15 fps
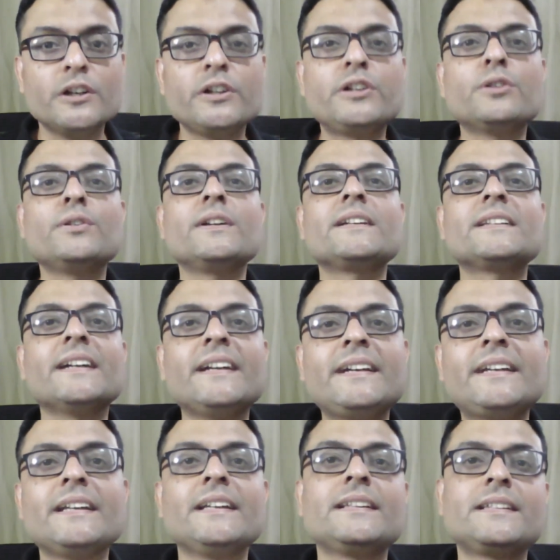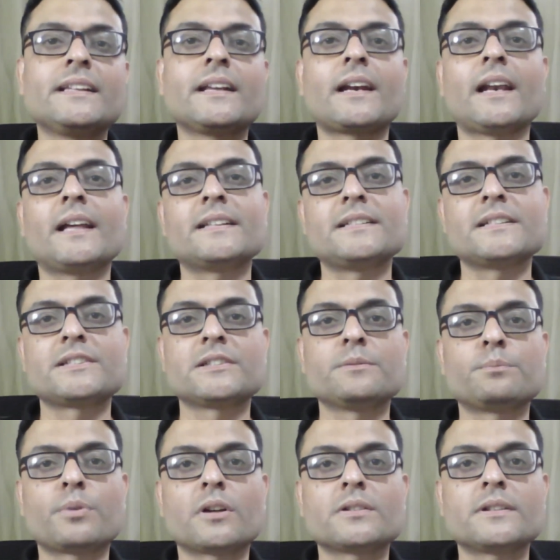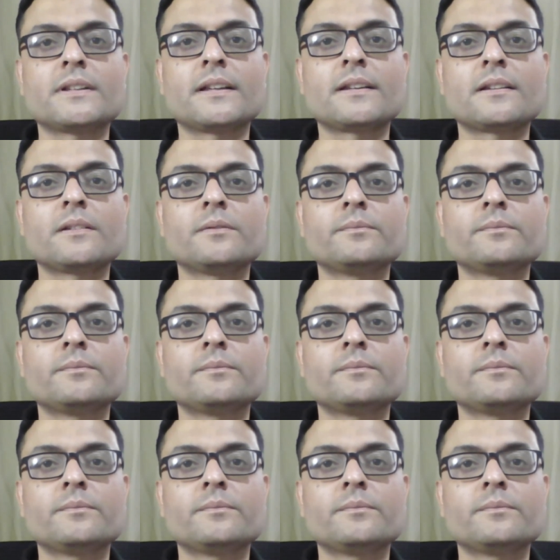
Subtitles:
during the deserialization process.